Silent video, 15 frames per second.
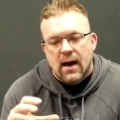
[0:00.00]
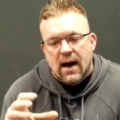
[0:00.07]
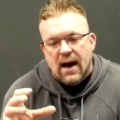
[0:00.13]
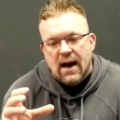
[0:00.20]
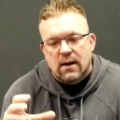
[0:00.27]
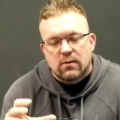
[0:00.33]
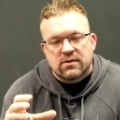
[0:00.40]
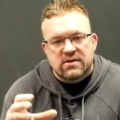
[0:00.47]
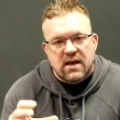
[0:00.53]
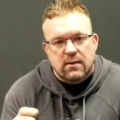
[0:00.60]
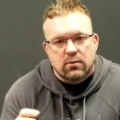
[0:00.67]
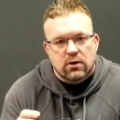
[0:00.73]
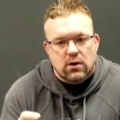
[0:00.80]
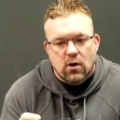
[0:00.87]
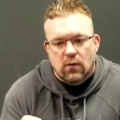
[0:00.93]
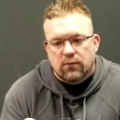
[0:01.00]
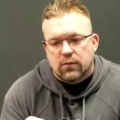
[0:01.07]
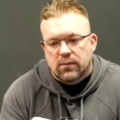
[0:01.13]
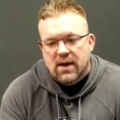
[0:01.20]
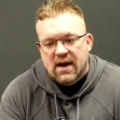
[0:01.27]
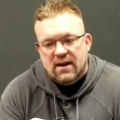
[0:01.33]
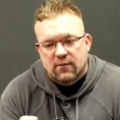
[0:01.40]
I was able to go
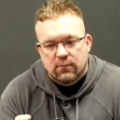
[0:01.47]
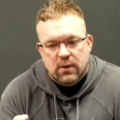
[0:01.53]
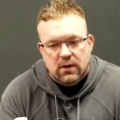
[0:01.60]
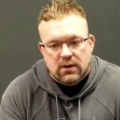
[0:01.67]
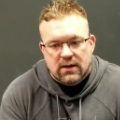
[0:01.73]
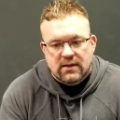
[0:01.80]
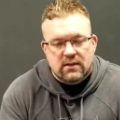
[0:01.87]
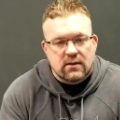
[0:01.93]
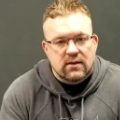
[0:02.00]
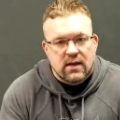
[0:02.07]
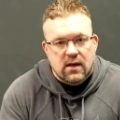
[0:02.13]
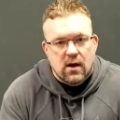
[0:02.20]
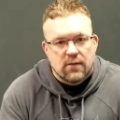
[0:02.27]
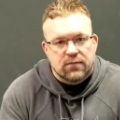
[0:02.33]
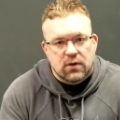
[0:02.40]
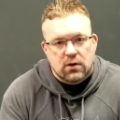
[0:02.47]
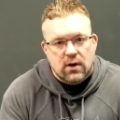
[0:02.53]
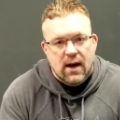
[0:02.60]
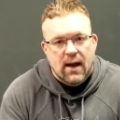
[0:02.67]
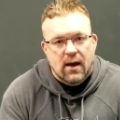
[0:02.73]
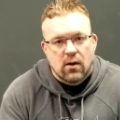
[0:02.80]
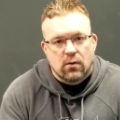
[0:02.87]
from not even being able to get the thing off the
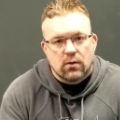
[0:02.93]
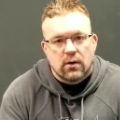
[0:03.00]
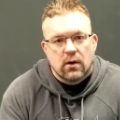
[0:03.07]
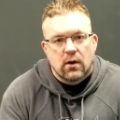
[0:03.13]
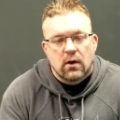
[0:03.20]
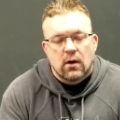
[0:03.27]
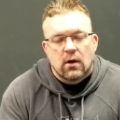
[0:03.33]
ground